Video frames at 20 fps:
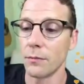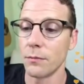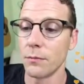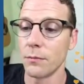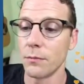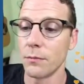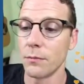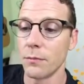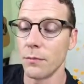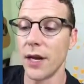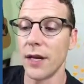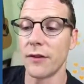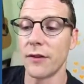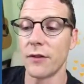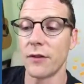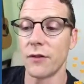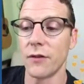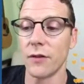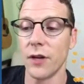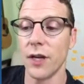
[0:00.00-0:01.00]
Anyway,
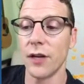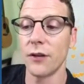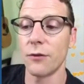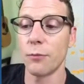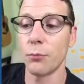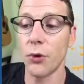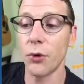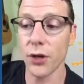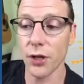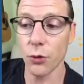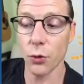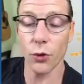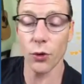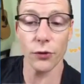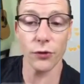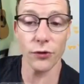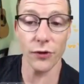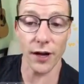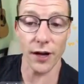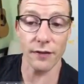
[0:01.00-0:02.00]
it's pretty cool
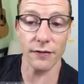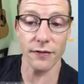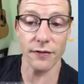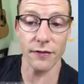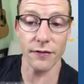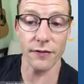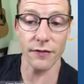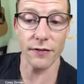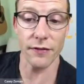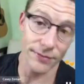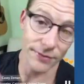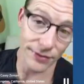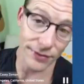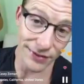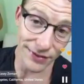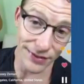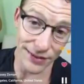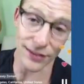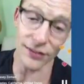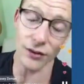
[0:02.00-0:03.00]
stuff.
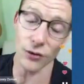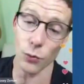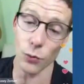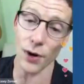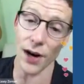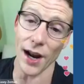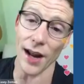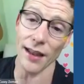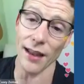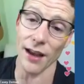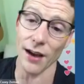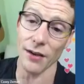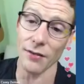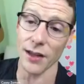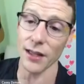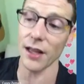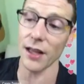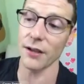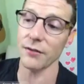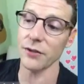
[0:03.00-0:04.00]
This is what I love. I
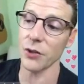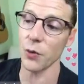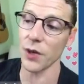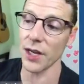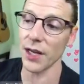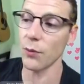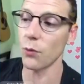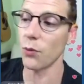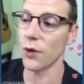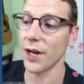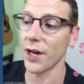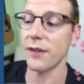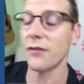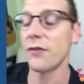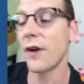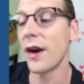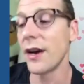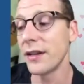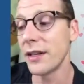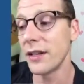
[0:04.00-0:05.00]
love doing it. When I
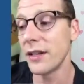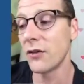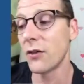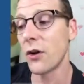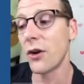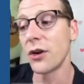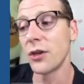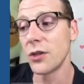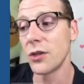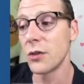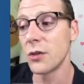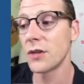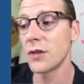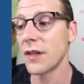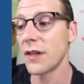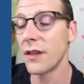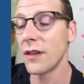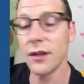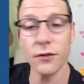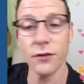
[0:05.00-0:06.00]
finally started
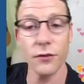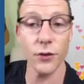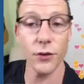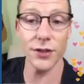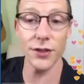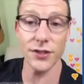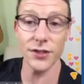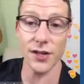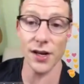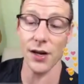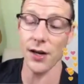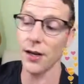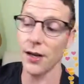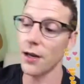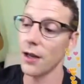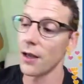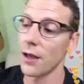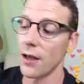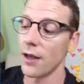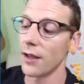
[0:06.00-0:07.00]
using this for
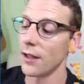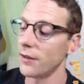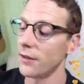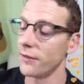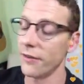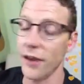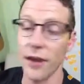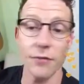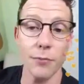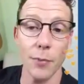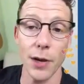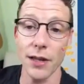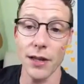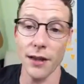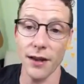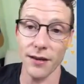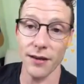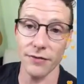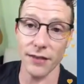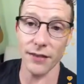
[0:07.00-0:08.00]
design, it saved my
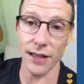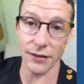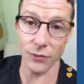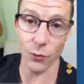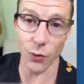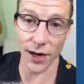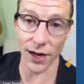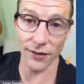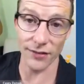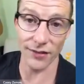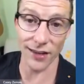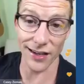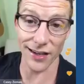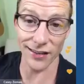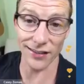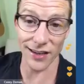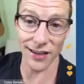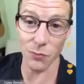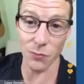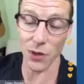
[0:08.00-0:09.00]
life. That's why I said it
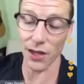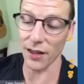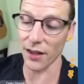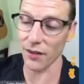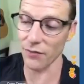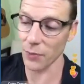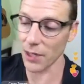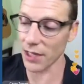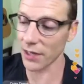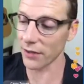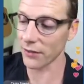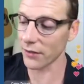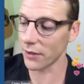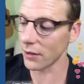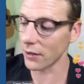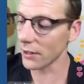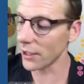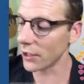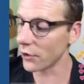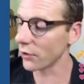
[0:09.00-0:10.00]
saved my life, because it
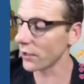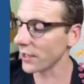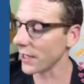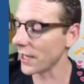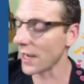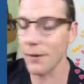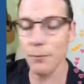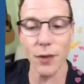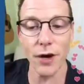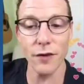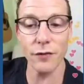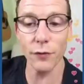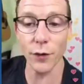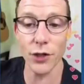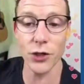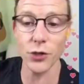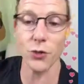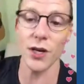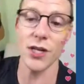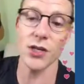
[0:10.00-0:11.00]
literally, my
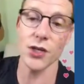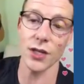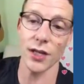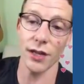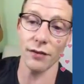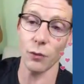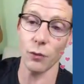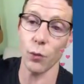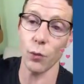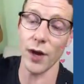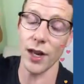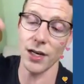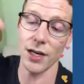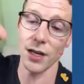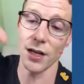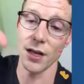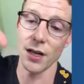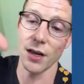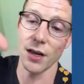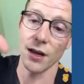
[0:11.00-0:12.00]
frustration level went
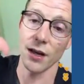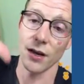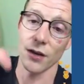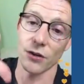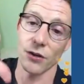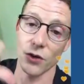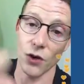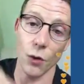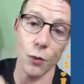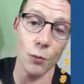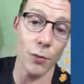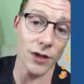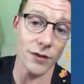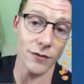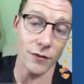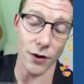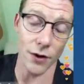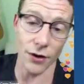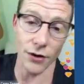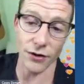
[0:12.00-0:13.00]
so much
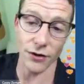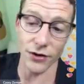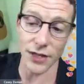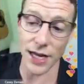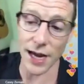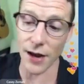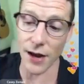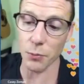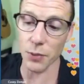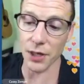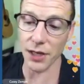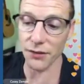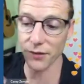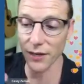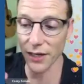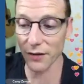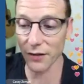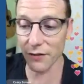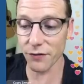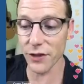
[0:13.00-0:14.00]
farther down because I
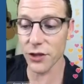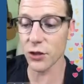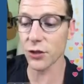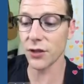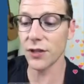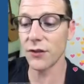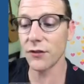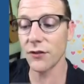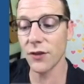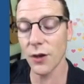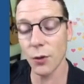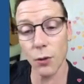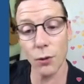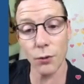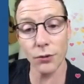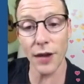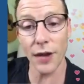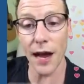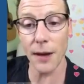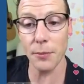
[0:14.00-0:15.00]
could visually see what
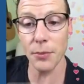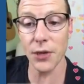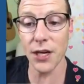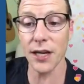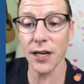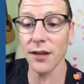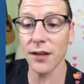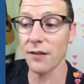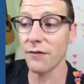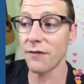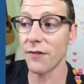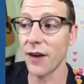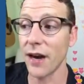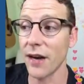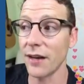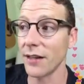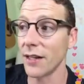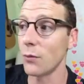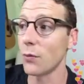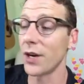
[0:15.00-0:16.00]
was happening. And then
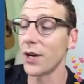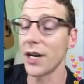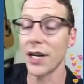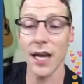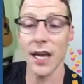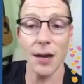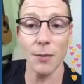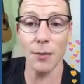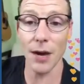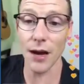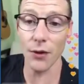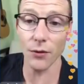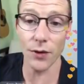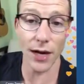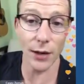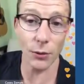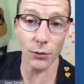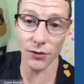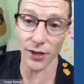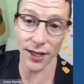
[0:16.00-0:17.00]
finally, when it came out,
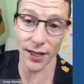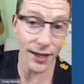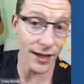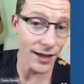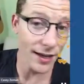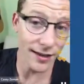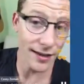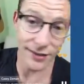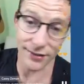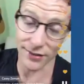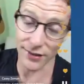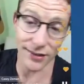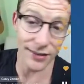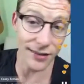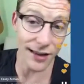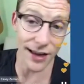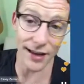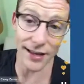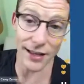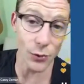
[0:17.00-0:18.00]
I was like, this is
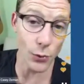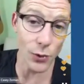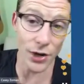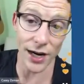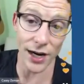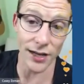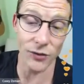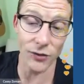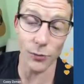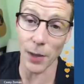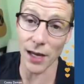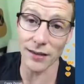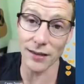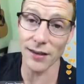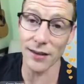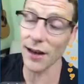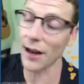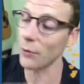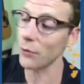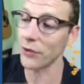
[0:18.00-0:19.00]
exactly what I
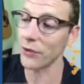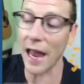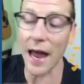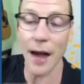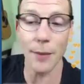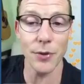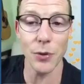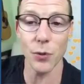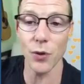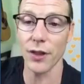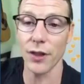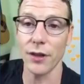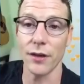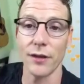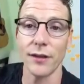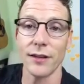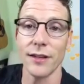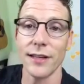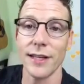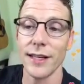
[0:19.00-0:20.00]
expected. I was happy with
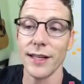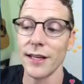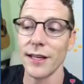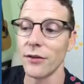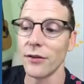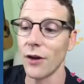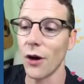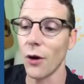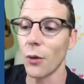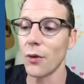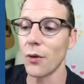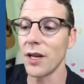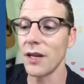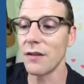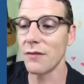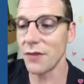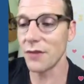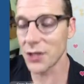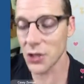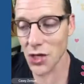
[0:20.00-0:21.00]
it. So
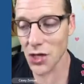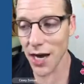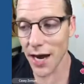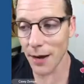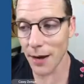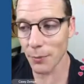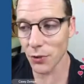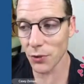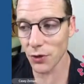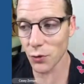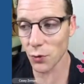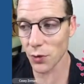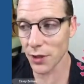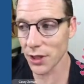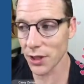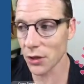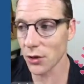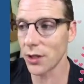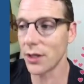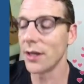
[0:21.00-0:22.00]
InvisionApp is really
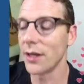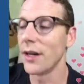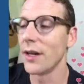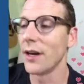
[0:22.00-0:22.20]
good.